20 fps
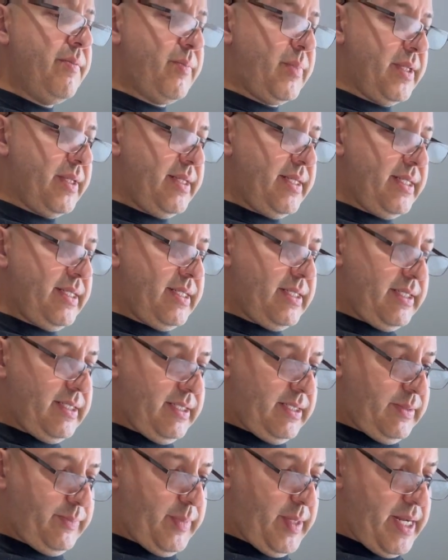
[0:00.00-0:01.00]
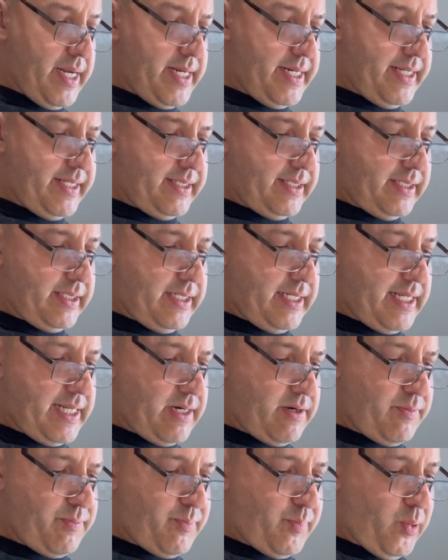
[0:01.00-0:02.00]
But this spine is
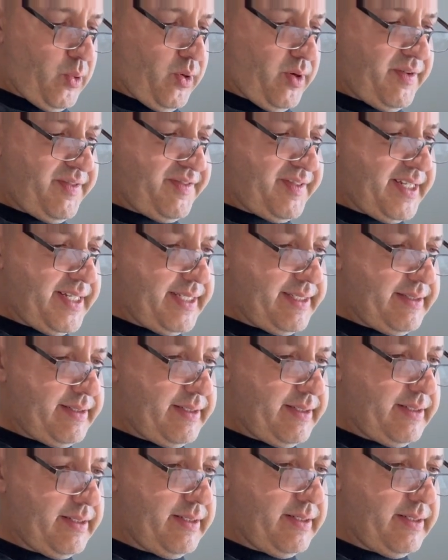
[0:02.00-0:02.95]
near perfect.